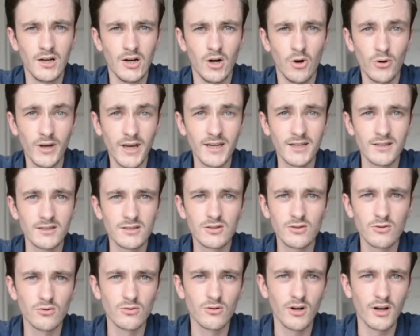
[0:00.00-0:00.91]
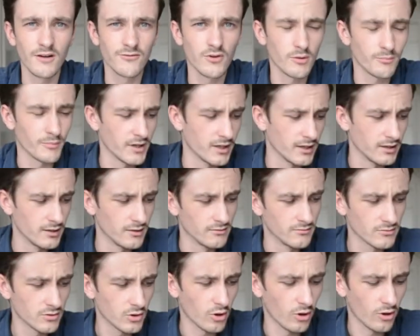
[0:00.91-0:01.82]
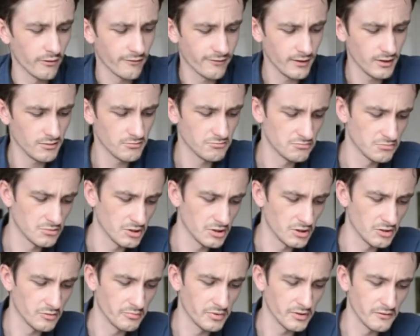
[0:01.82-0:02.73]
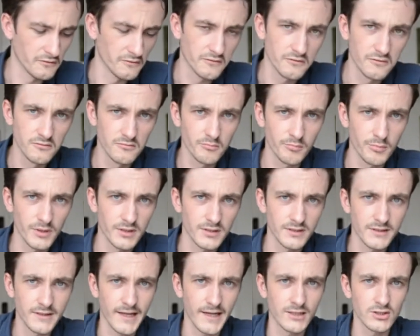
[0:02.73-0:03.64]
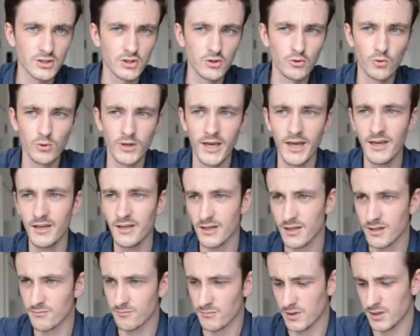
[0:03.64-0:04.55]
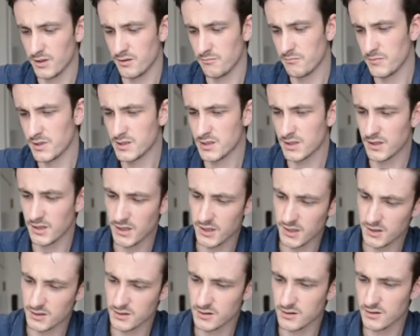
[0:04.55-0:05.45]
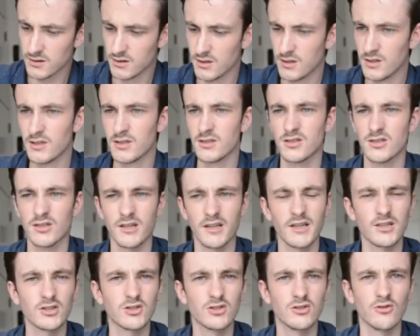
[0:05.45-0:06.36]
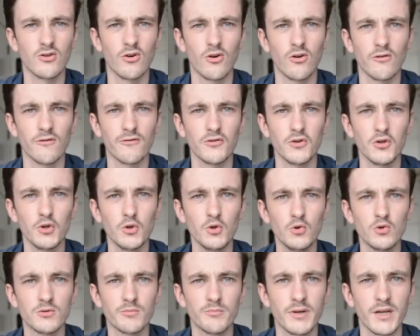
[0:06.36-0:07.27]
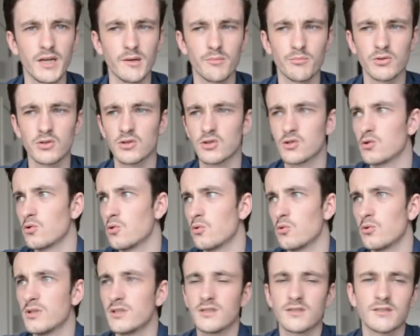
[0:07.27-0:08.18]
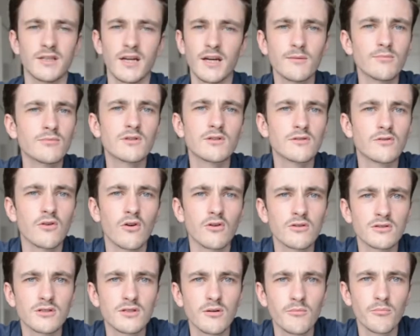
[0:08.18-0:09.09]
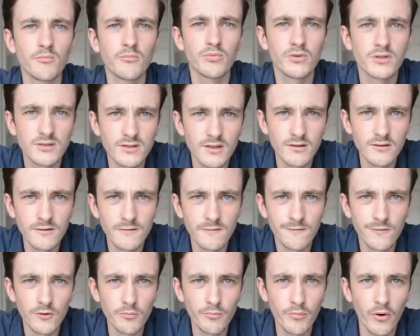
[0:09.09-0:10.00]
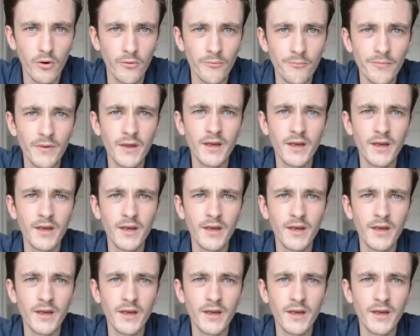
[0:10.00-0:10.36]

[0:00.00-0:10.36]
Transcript: Okay, so I've got my coffee, a little bit of pistachio cake, and my miscellaneous selection of newspapers, so it's time to talk some Brazilian football.